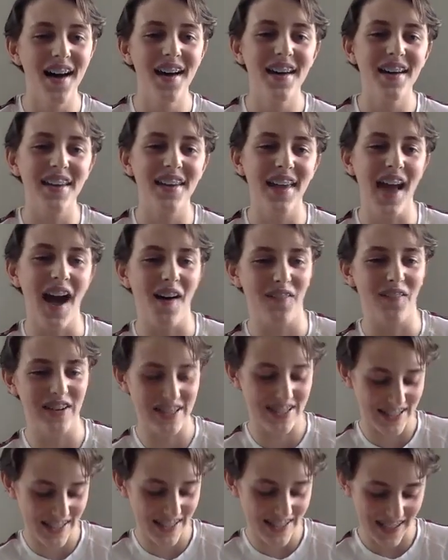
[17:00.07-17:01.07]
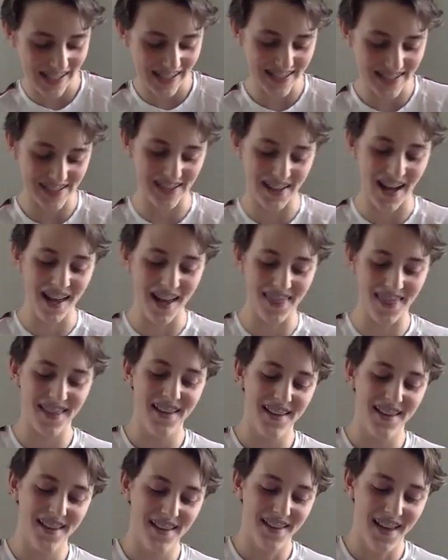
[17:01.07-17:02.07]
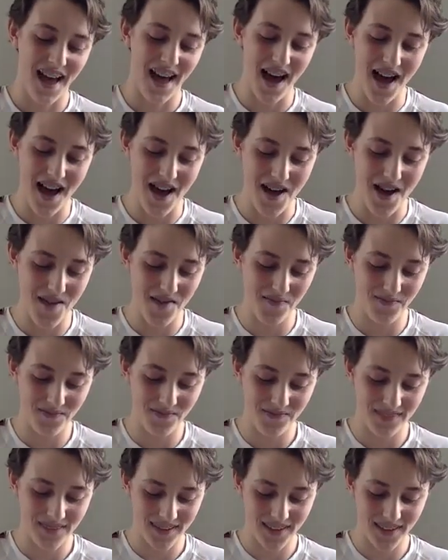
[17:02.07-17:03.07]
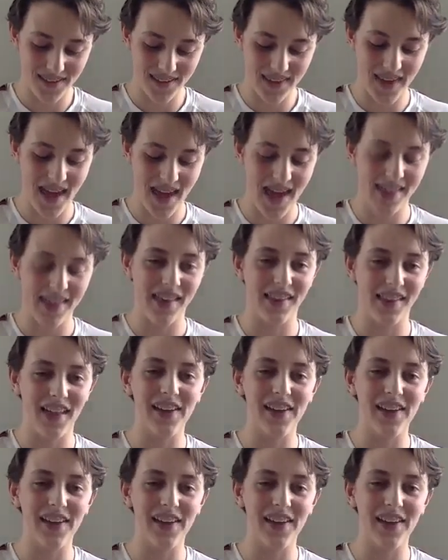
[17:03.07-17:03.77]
yeah, where's the cheesecloth? Yeah, that line